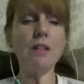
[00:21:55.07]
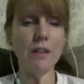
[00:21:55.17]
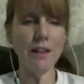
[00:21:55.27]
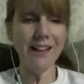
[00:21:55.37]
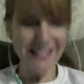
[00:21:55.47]

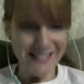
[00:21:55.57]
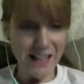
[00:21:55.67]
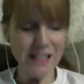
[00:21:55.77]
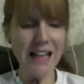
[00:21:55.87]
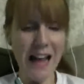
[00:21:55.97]
It
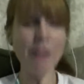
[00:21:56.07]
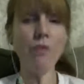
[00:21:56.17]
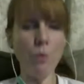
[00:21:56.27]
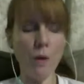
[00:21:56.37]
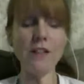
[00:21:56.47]
does have a
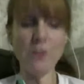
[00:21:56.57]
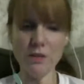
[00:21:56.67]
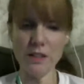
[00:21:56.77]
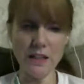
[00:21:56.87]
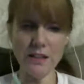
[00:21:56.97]
way to
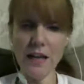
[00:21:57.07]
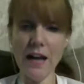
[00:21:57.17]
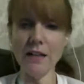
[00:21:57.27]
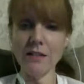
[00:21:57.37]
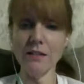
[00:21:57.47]
assess
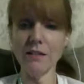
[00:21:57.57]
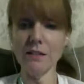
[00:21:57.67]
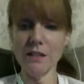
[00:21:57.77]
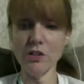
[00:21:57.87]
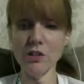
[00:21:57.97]
that
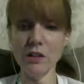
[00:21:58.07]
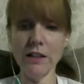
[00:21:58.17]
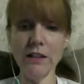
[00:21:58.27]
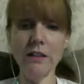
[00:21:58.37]
digitally,